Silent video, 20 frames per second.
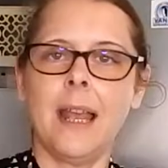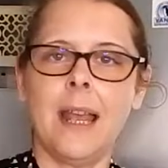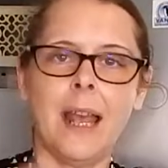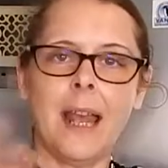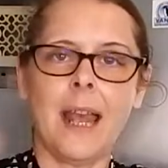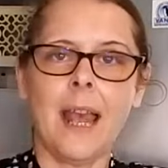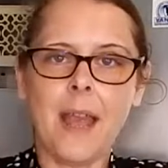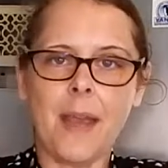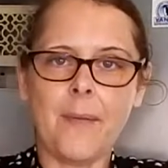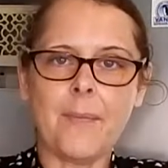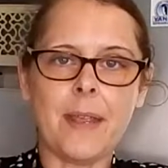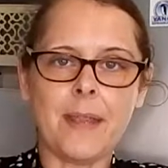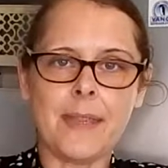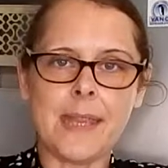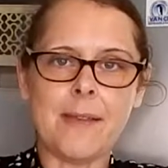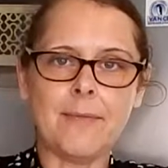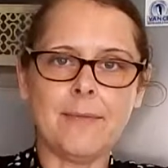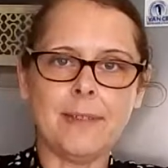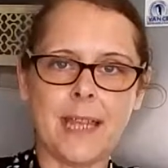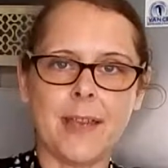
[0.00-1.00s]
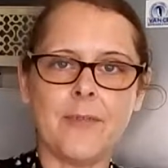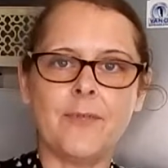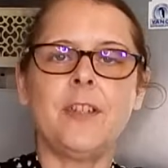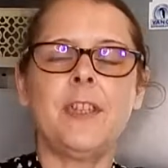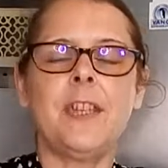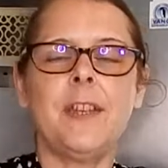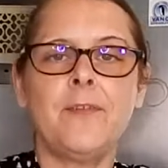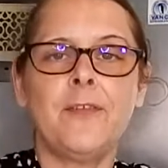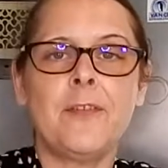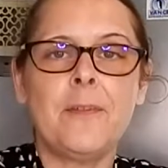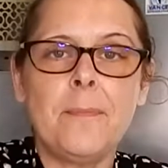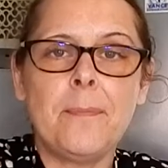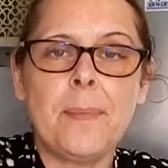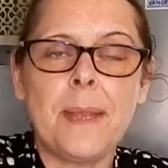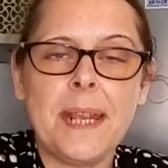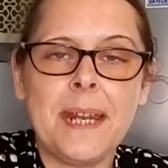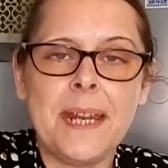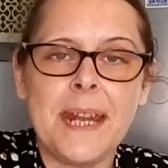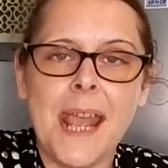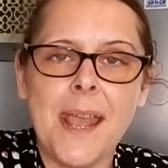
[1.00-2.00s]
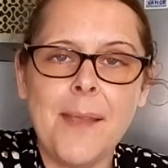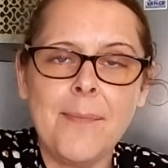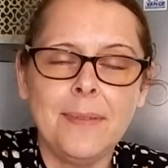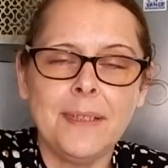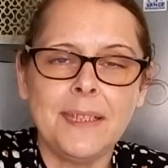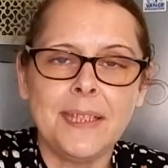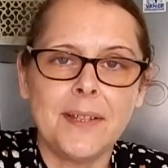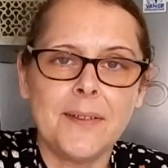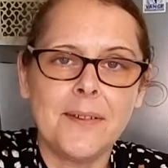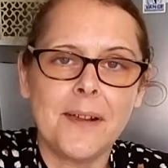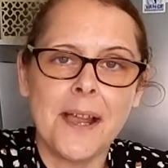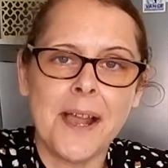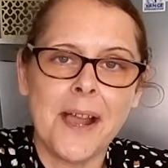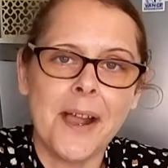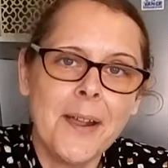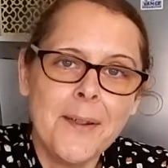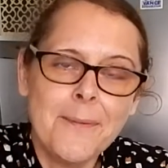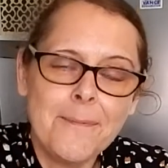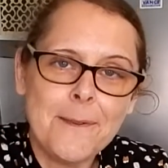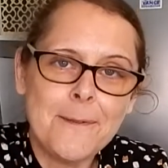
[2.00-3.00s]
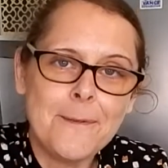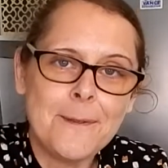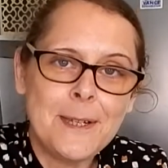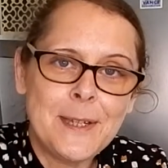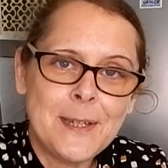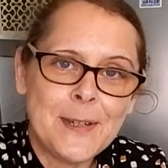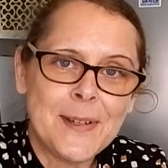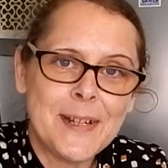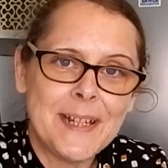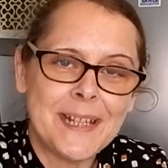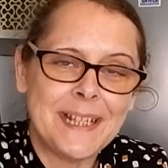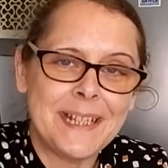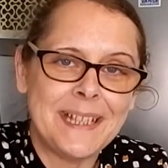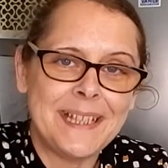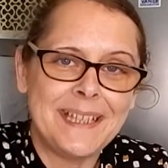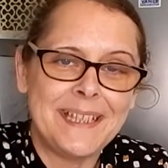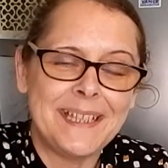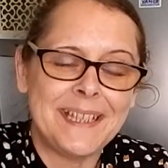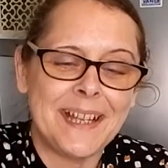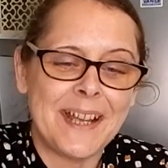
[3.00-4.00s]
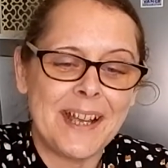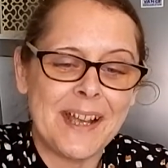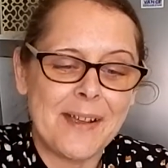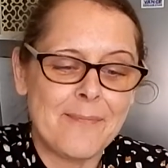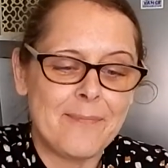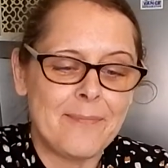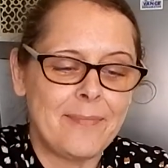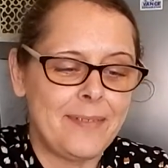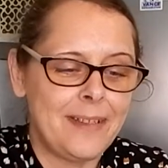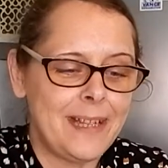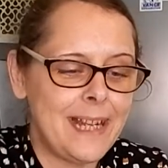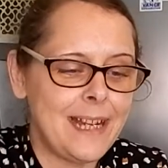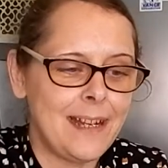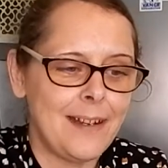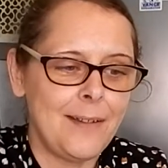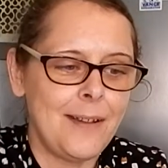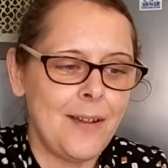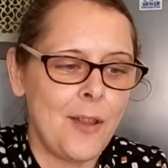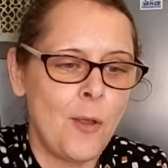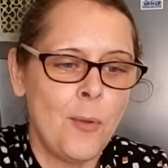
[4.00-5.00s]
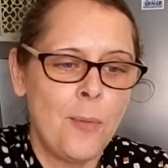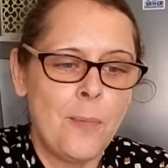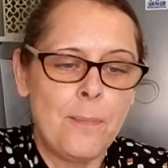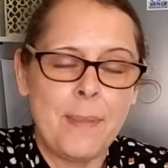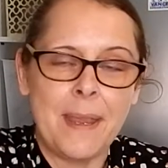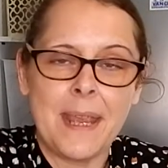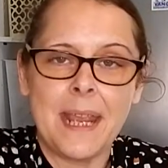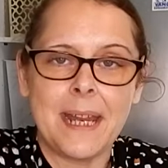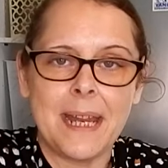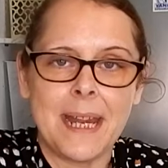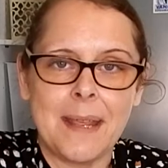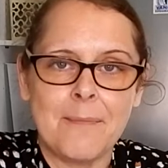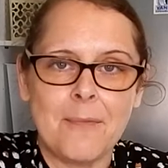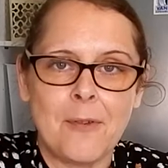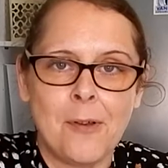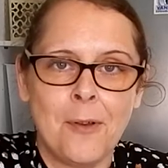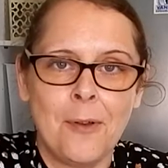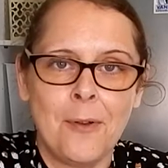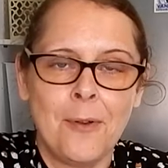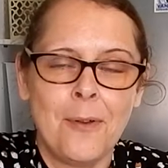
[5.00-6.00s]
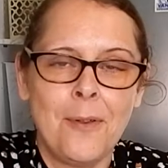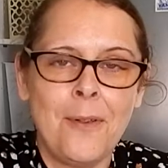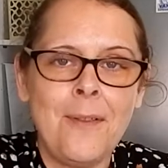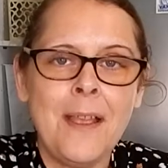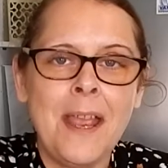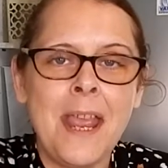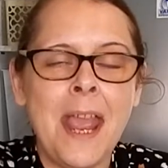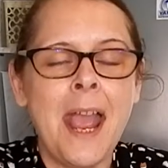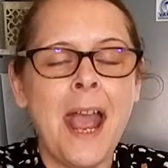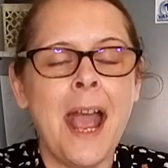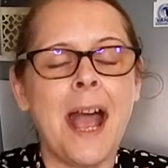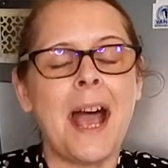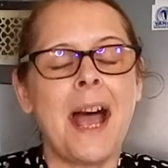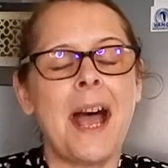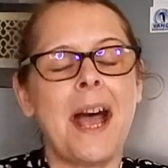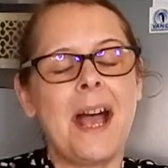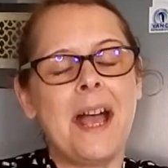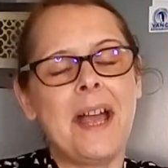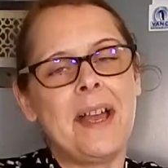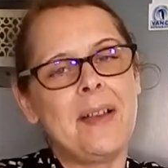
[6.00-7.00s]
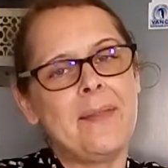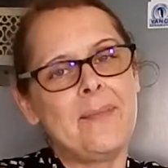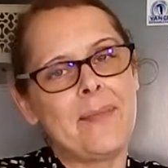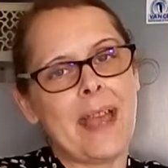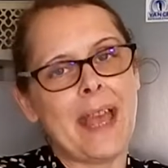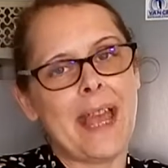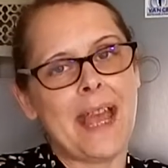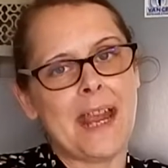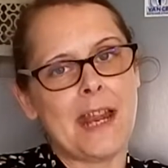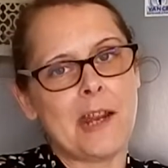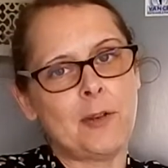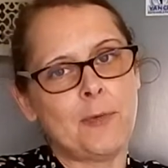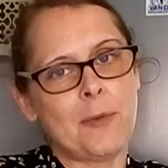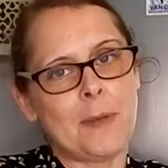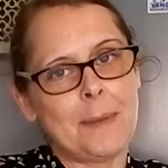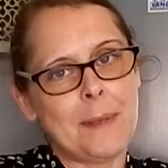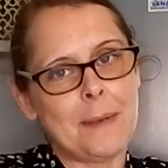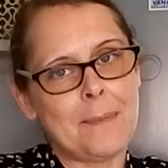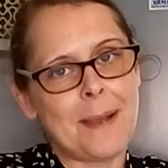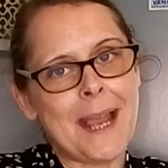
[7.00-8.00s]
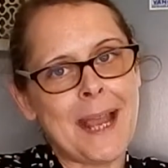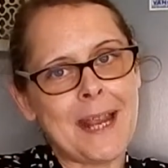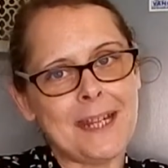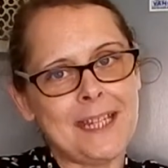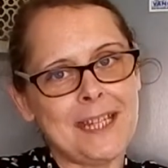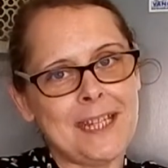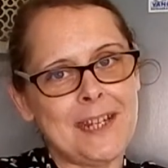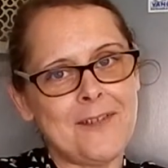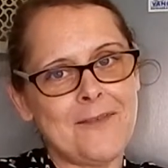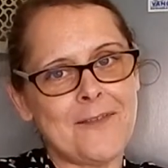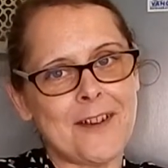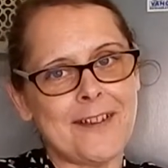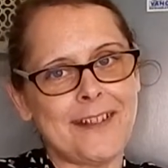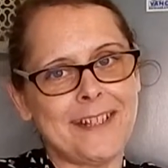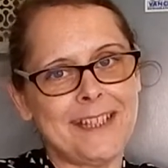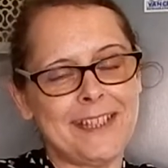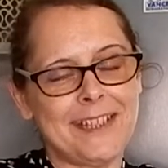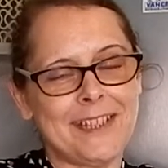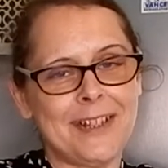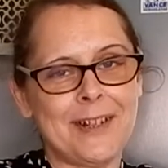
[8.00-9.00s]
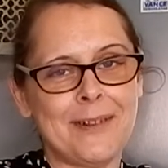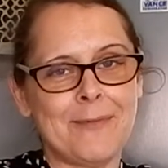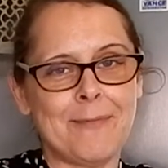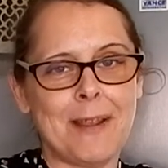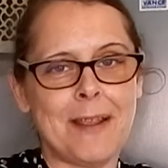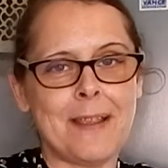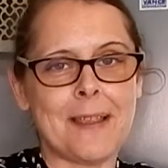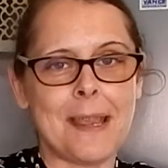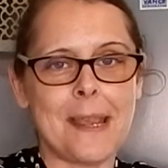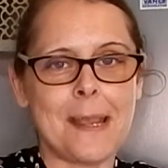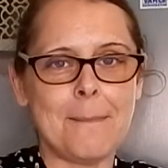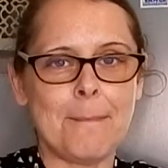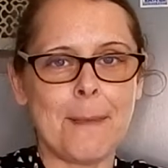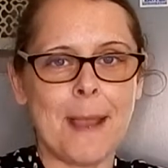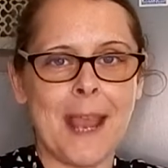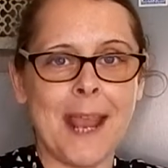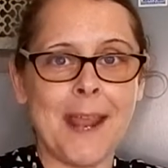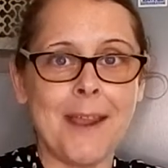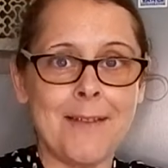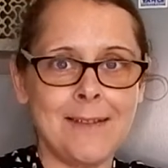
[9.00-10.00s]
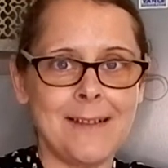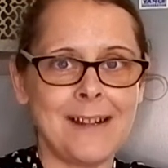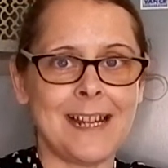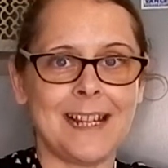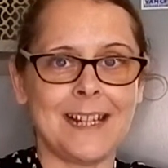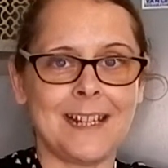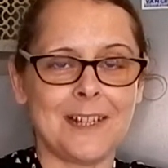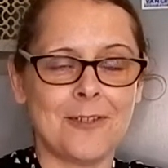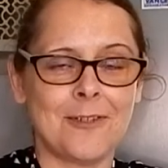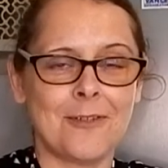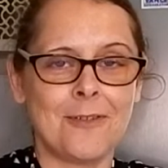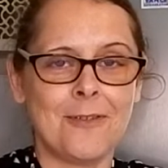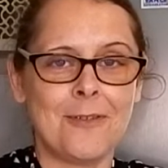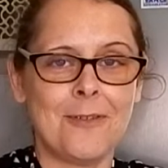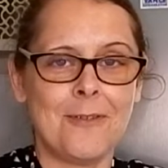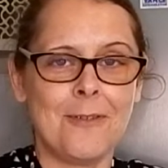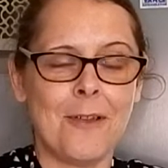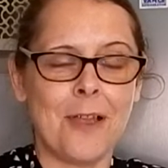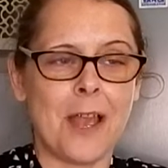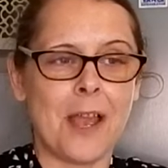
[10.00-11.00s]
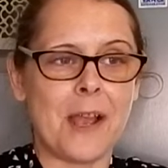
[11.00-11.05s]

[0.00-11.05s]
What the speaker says: And that was everything from B&M. So I hope you enjoyed this little B&M haul, and we'll be back to you very soon with a Poundland haul,